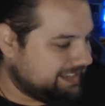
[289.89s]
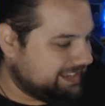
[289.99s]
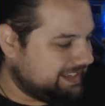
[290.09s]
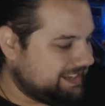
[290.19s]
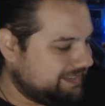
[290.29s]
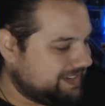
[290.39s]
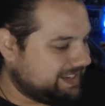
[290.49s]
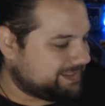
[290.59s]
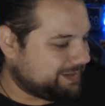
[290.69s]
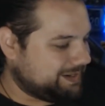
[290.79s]
It even
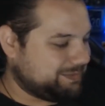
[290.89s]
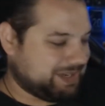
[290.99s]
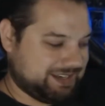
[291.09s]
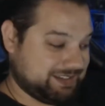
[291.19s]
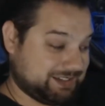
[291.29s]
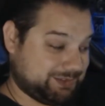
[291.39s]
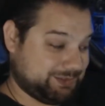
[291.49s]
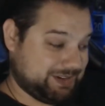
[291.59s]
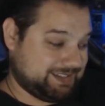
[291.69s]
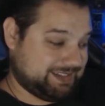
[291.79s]
has written by Dr.
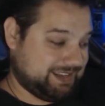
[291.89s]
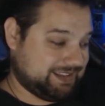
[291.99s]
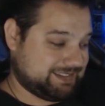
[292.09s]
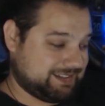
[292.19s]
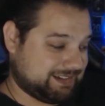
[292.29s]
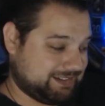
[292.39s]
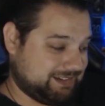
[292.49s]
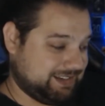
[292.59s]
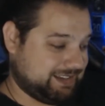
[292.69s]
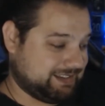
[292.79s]
Ray Stantz, Dr.
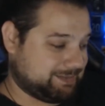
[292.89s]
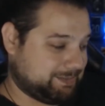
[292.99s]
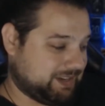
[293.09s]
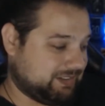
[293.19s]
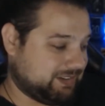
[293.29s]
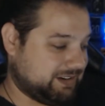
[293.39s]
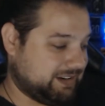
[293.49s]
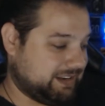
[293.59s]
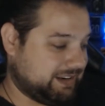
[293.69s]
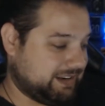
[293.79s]
Egon Spengler,
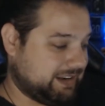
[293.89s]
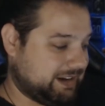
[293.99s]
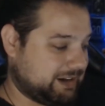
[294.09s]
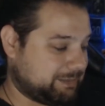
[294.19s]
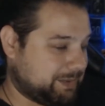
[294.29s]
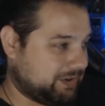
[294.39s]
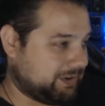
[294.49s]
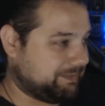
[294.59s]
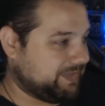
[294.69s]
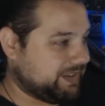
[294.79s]
and Eric
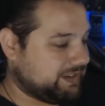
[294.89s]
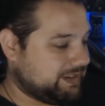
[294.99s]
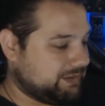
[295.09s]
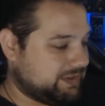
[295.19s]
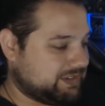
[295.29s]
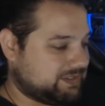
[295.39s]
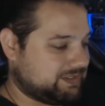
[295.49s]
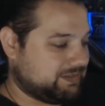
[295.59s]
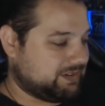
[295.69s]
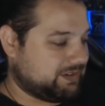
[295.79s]
Burnham, which
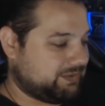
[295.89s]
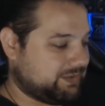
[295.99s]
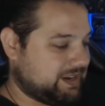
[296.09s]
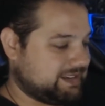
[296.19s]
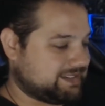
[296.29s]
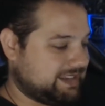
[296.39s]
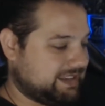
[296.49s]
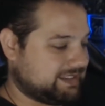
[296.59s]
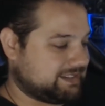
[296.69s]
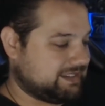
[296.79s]
Ray
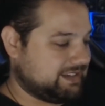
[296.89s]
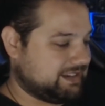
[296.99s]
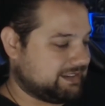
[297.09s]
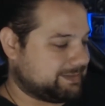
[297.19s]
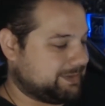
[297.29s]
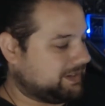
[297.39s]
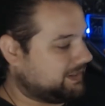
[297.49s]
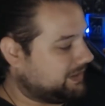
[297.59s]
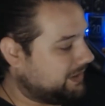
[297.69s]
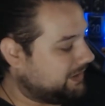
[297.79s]
Stantz, Egon
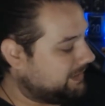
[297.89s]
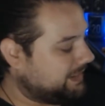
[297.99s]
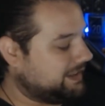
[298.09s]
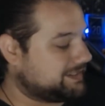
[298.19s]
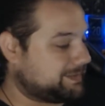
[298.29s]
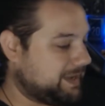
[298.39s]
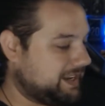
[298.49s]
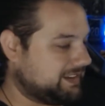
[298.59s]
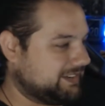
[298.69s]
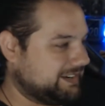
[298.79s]

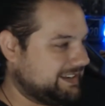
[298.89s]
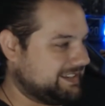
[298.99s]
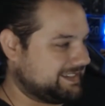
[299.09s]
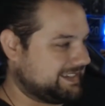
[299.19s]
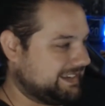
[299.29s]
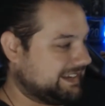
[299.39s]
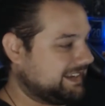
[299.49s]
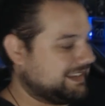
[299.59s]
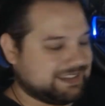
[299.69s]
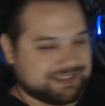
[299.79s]
Spengler is,
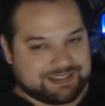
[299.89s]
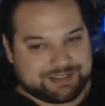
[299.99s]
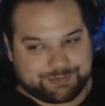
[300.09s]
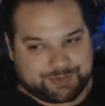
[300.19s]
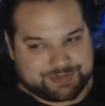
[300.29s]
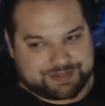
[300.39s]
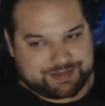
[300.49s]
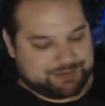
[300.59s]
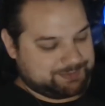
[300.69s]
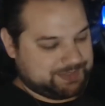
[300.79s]
of course, the
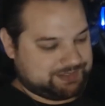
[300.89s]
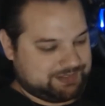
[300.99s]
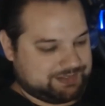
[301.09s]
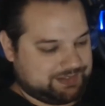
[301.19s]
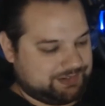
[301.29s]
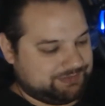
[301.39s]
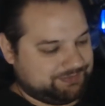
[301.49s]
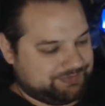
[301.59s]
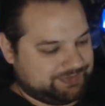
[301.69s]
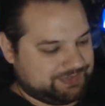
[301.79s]
Ghostbusters, so
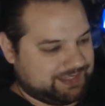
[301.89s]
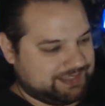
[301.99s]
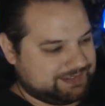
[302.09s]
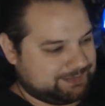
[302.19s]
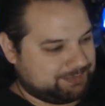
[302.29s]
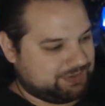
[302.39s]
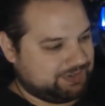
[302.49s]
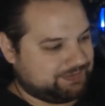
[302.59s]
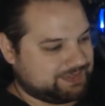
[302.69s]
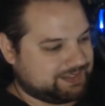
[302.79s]
that's pretty
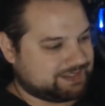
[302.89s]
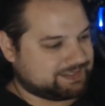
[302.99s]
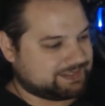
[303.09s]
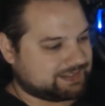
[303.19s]
fantastic.